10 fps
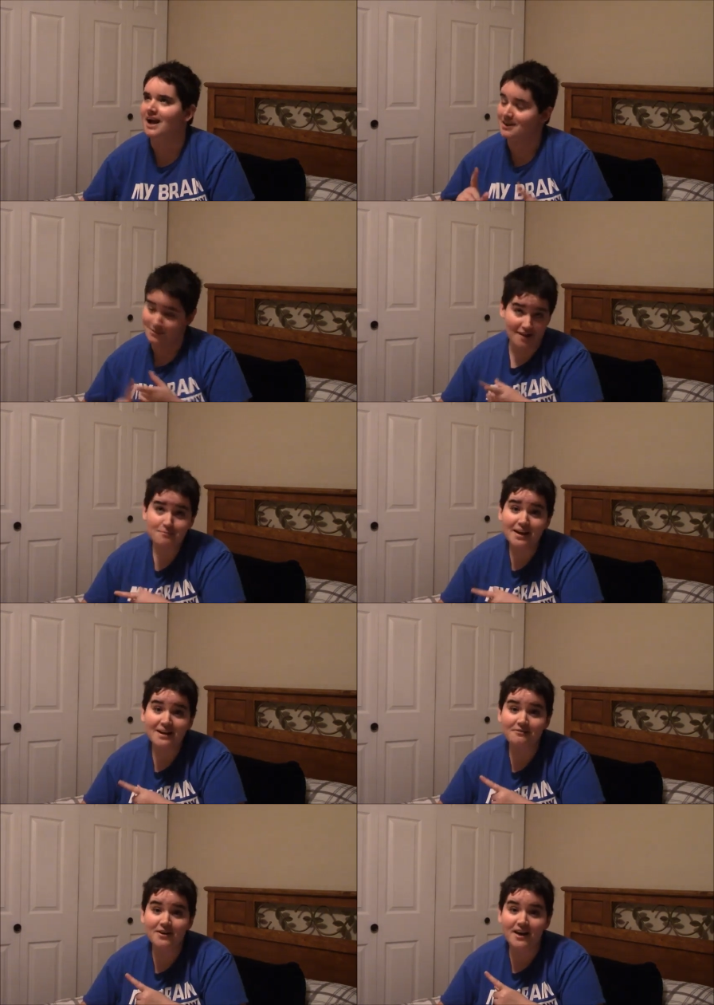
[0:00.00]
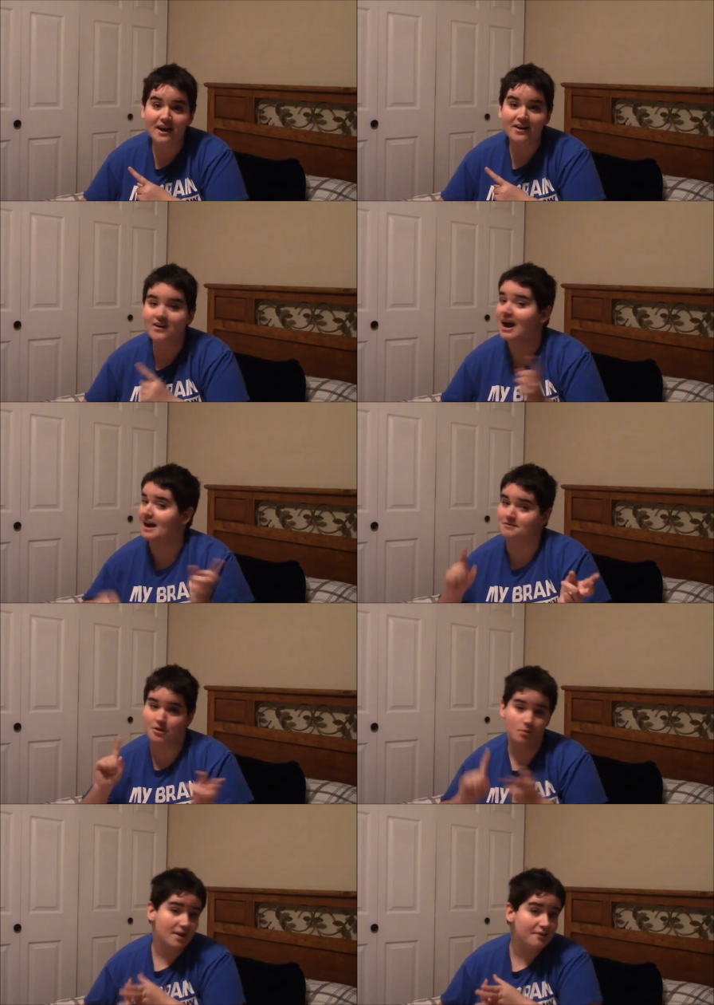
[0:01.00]
I don't have money for an editor. I have
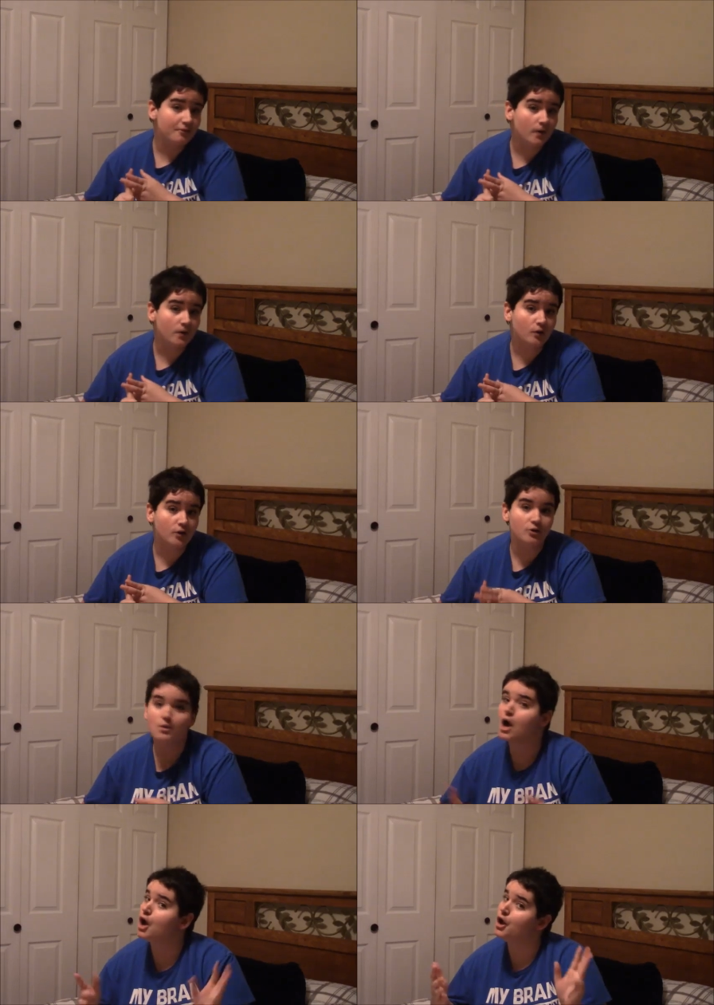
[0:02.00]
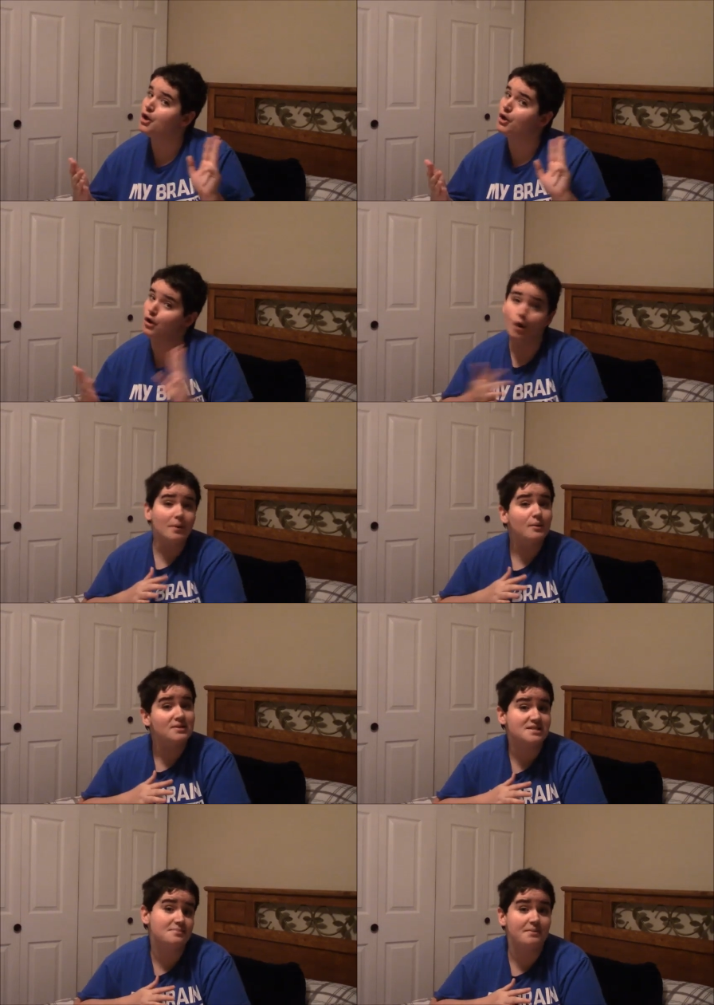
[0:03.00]
no money for a crew. Nobody
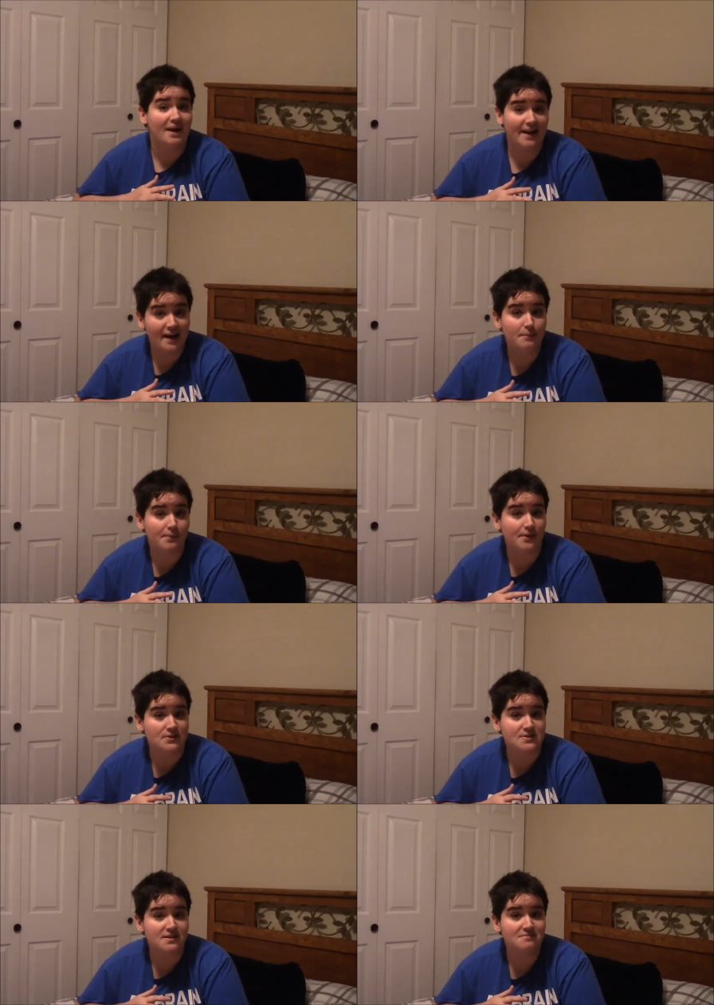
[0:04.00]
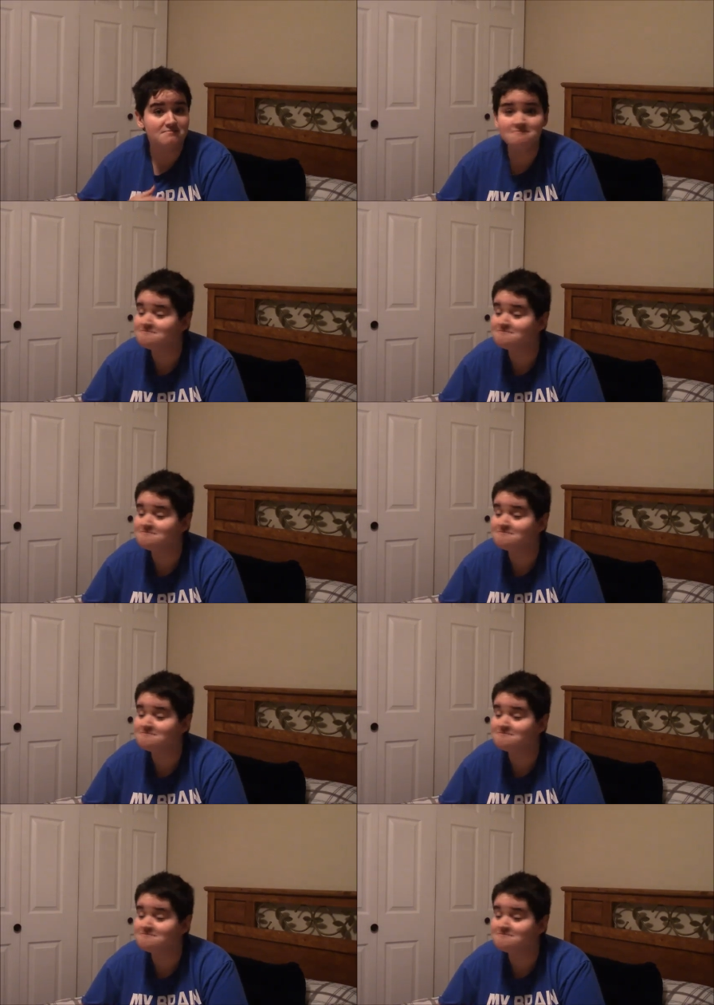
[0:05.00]
wants to be my camera person